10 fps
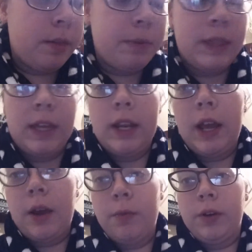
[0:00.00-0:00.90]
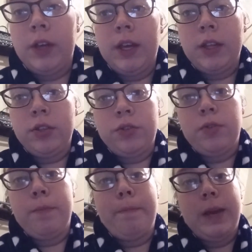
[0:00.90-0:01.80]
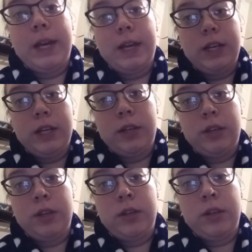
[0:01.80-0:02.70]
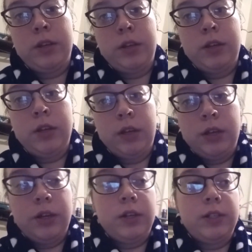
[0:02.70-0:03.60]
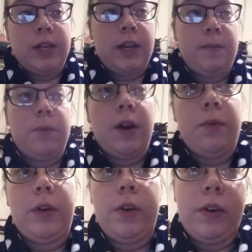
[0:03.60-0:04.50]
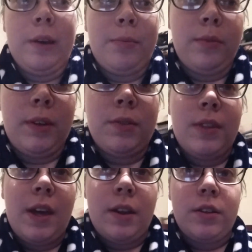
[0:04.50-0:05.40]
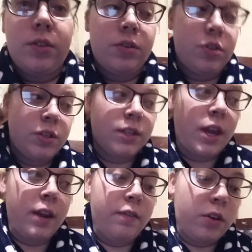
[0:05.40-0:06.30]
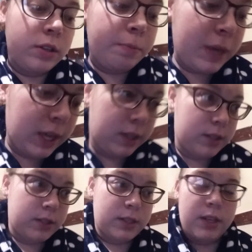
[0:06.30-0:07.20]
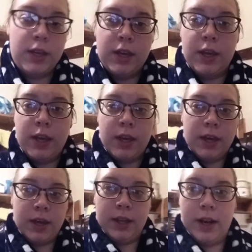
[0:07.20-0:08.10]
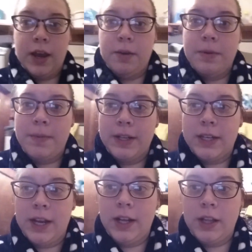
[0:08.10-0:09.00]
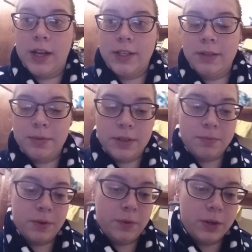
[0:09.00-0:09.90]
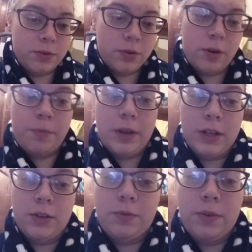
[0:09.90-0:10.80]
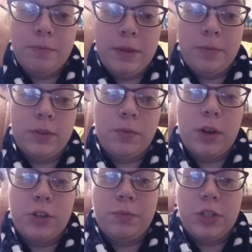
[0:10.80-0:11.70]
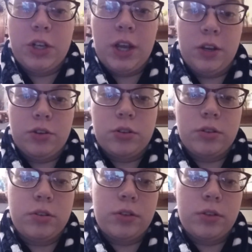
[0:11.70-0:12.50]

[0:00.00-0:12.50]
but then I will get into a bad time where I will go a couple of weeks without it. So it's just kind of all depends. And now I'm in my tiny closet because my windows are open. I don't want people to watch me change